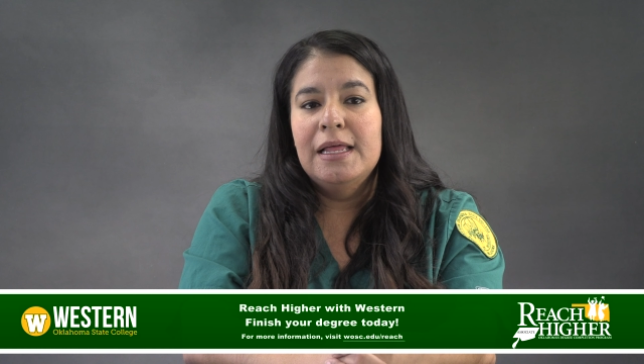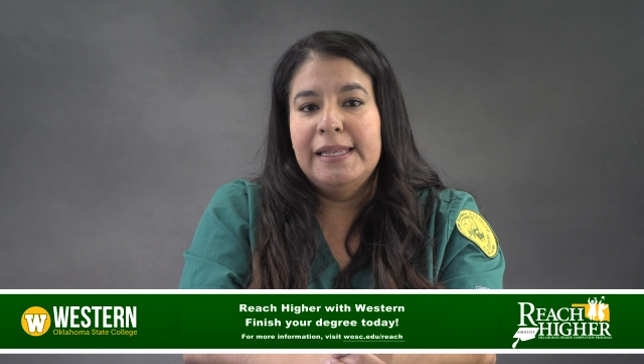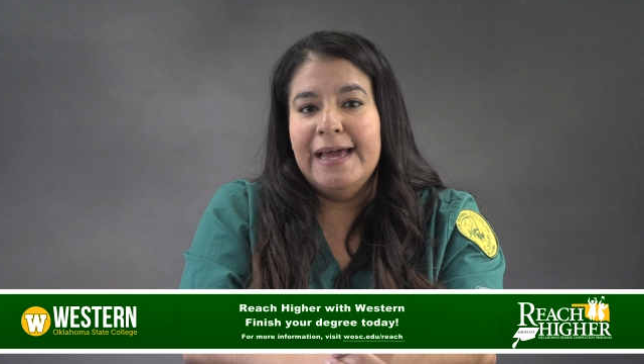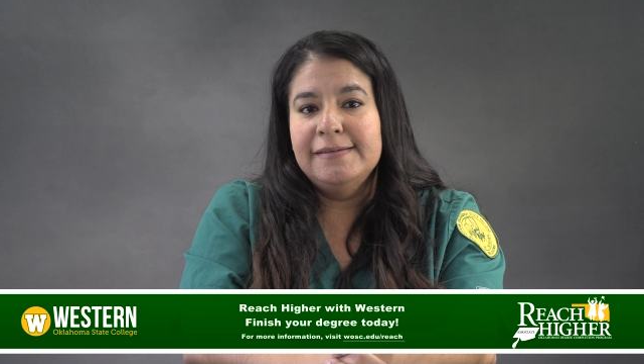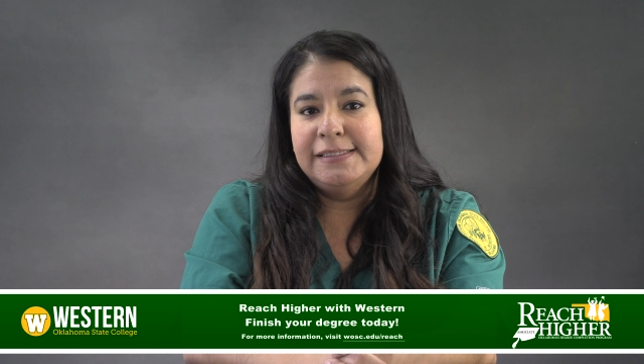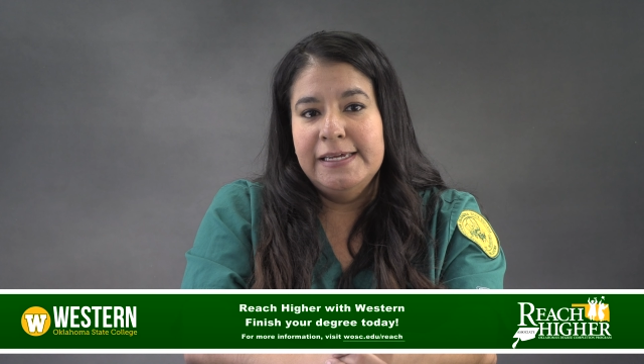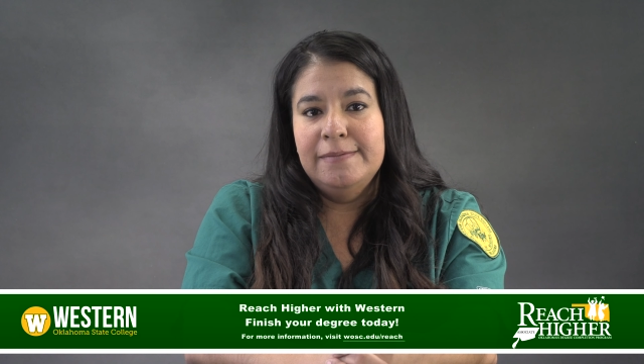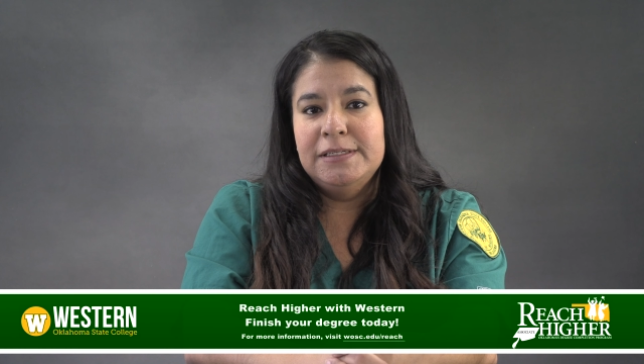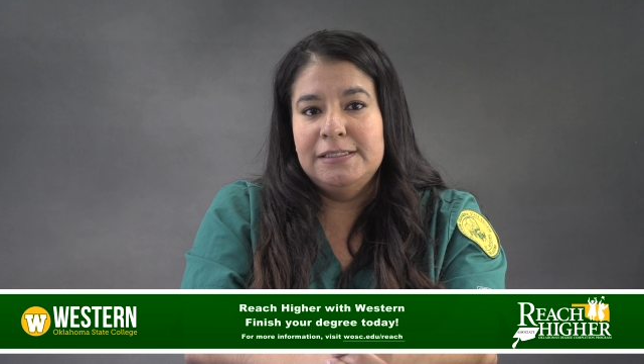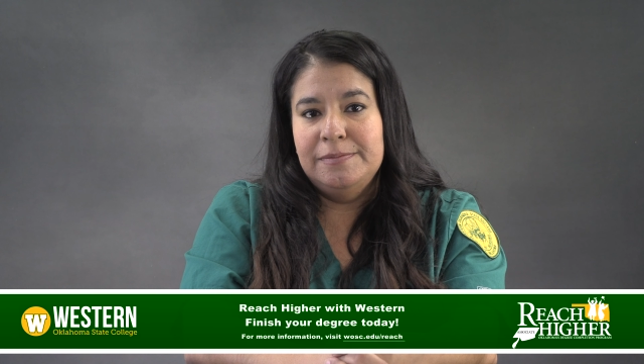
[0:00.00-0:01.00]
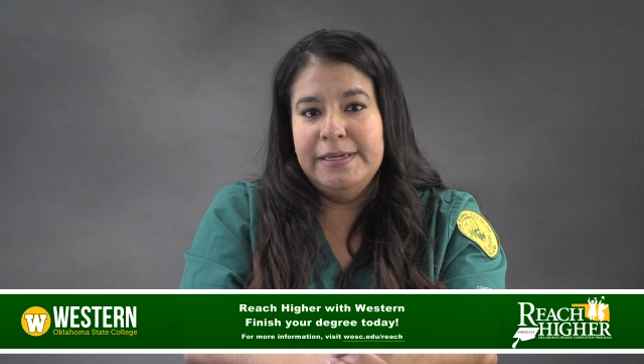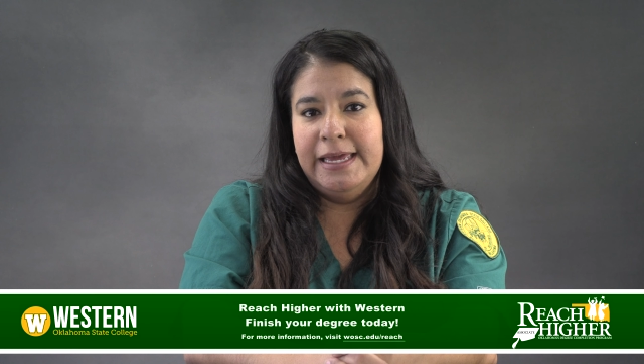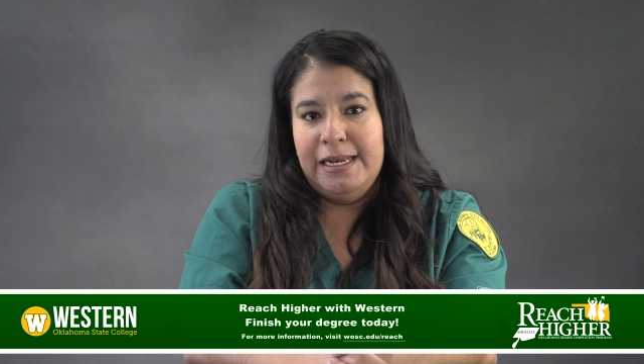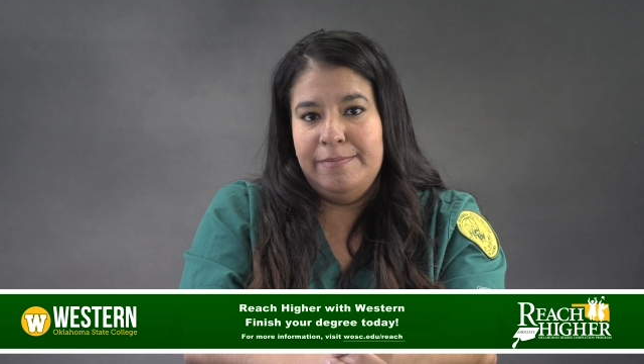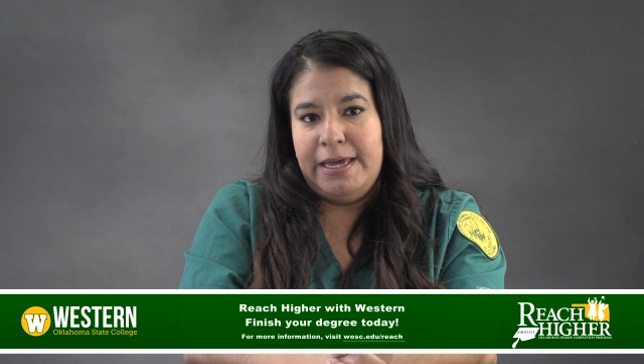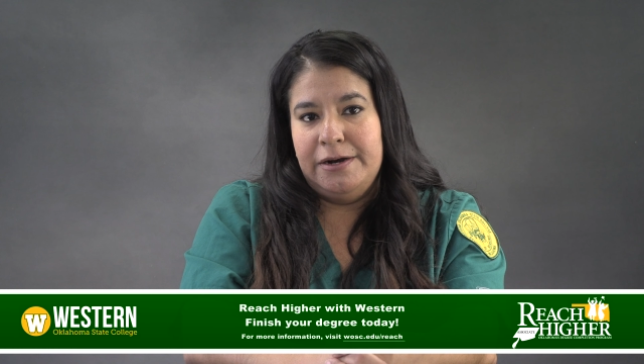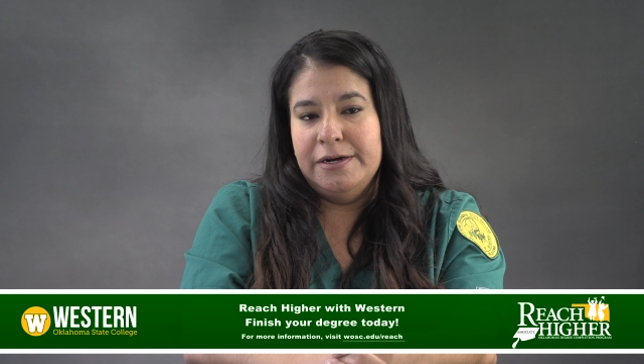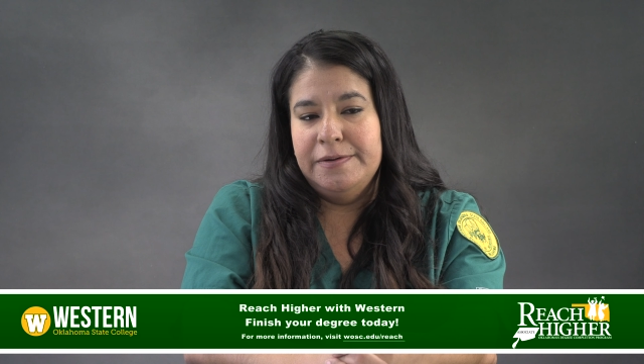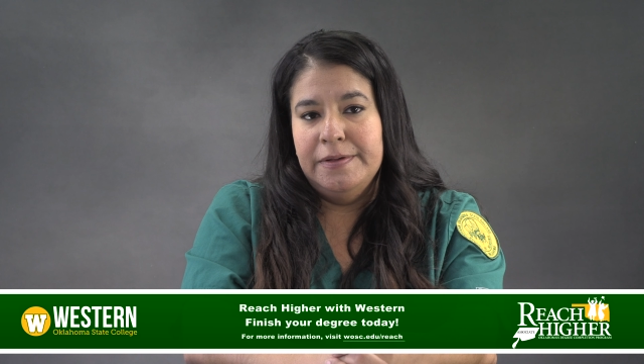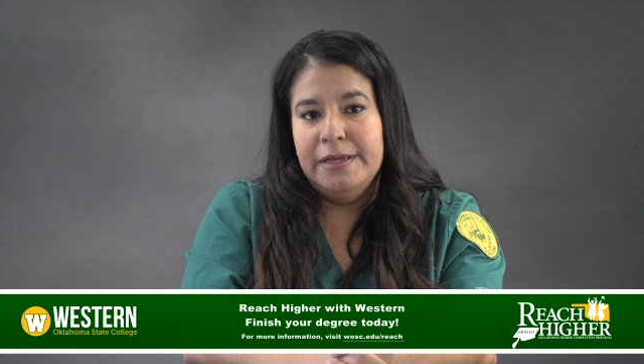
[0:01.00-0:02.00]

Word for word: Life seemed to be getting better.